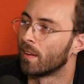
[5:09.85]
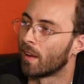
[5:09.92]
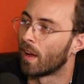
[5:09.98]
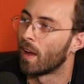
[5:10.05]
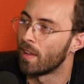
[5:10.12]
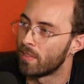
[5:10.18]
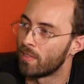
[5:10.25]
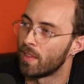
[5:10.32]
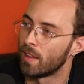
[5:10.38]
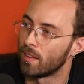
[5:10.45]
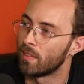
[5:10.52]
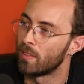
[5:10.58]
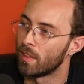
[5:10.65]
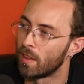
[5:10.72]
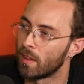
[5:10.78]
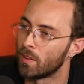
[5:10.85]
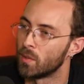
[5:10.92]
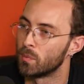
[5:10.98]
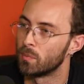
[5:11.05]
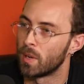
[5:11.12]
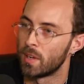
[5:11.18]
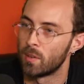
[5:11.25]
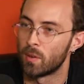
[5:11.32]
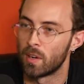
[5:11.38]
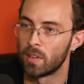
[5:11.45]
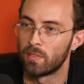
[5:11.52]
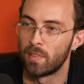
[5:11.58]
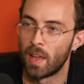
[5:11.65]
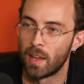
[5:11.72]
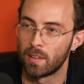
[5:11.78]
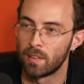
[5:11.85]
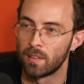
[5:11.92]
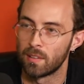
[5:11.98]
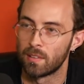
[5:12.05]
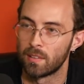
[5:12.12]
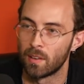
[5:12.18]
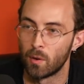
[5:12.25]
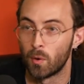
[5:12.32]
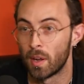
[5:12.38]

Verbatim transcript: Yeah. I think that Radio Artifact is